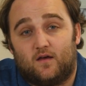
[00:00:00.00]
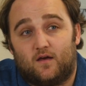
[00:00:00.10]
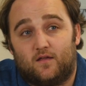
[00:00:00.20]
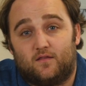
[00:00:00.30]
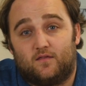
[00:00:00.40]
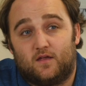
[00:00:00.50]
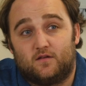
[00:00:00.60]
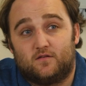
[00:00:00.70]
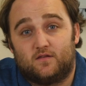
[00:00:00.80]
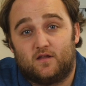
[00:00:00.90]
Uh, they,
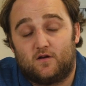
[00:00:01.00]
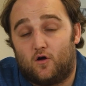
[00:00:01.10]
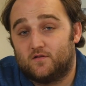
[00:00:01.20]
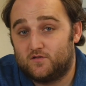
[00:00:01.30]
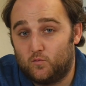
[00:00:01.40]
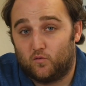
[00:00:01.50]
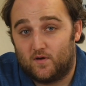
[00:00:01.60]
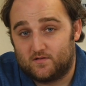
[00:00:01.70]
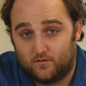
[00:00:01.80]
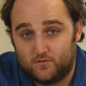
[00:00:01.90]
they call it super
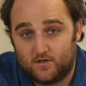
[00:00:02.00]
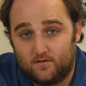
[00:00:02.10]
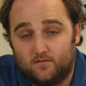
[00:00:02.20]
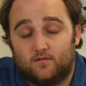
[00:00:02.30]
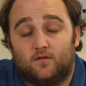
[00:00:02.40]
resolution.